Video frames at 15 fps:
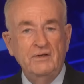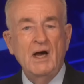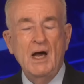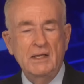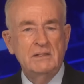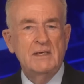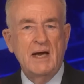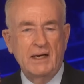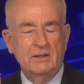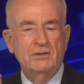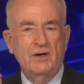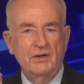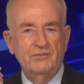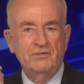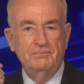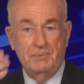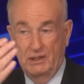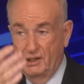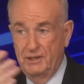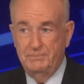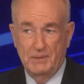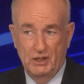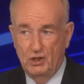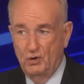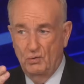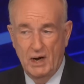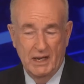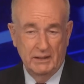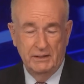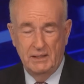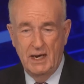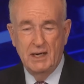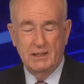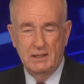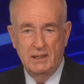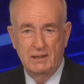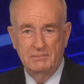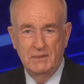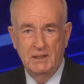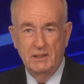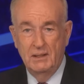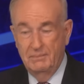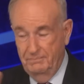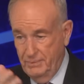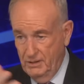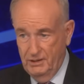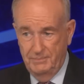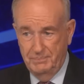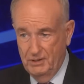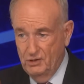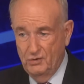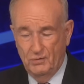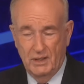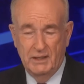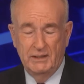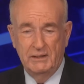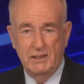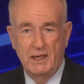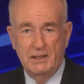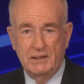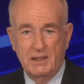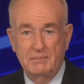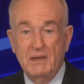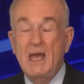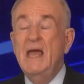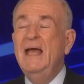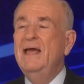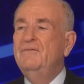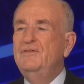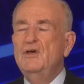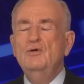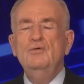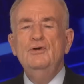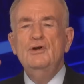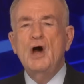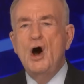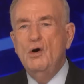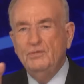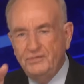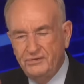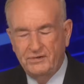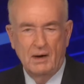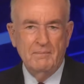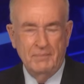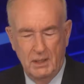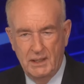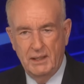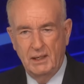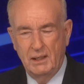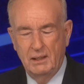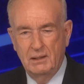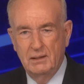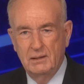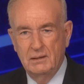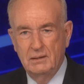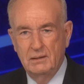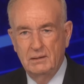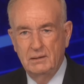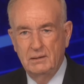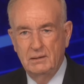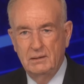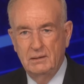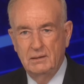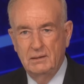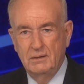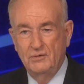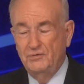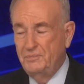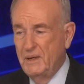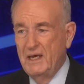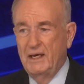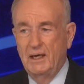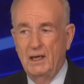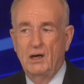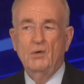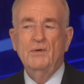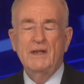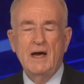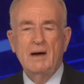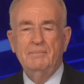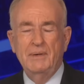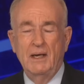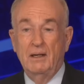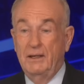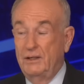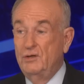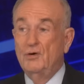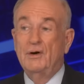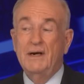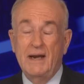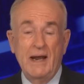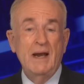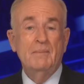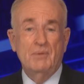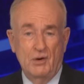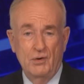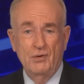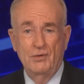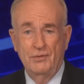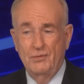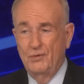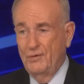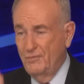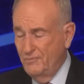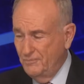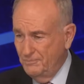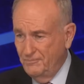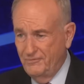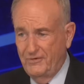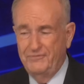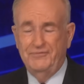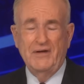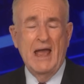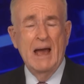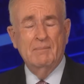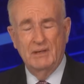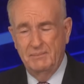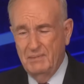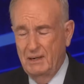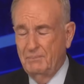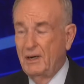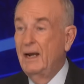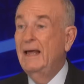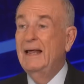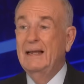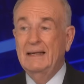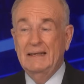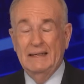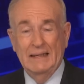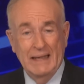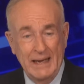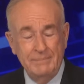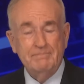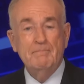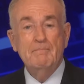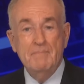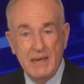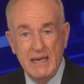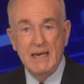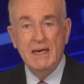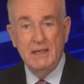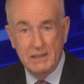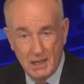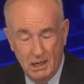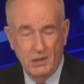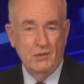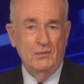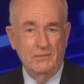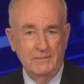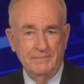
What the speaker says: contact us, bill@billoreilly.com, bill@billoreilly.com. If you know somebody who's being held without bail in your neighborhood or a family member, let me know.